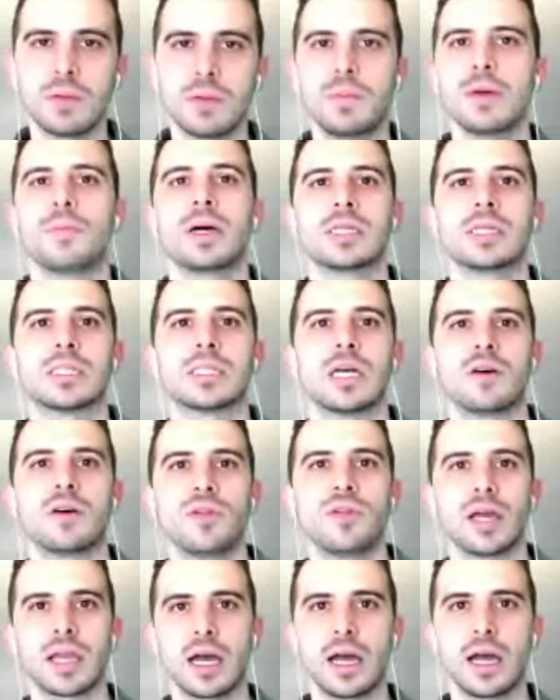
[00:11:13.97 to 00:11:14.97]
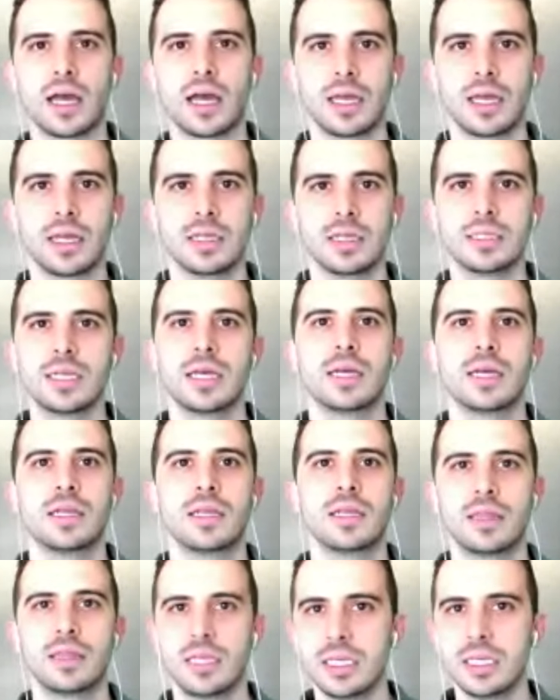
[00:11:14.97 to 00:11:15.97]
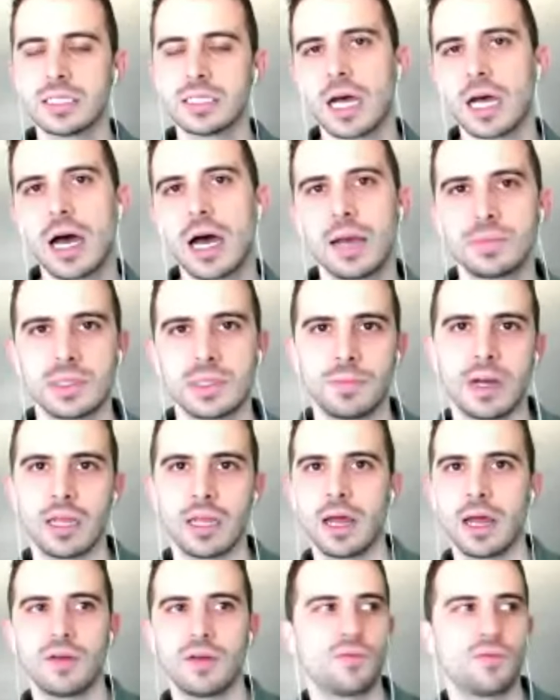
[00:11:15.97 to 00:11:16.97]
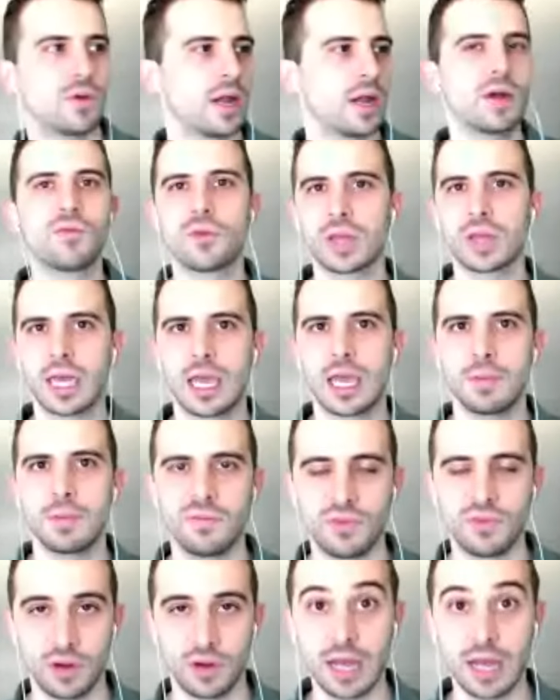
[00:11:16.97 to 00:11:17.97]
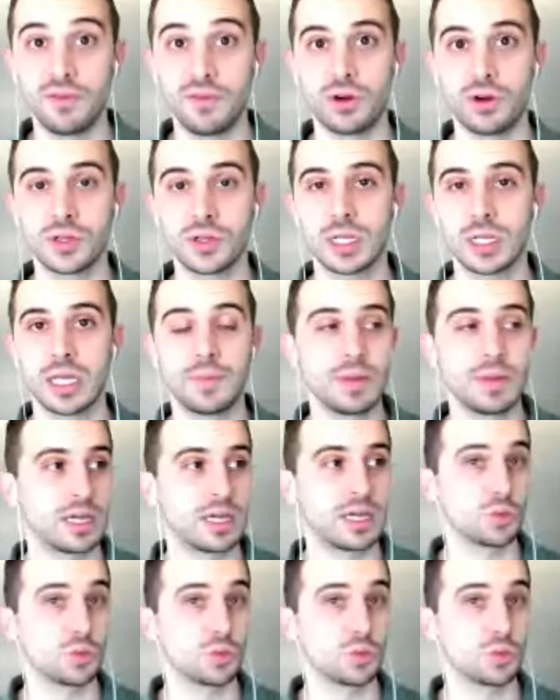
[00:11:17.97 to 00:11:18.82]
myself like I did at these times in my life when I overcame adversity, because what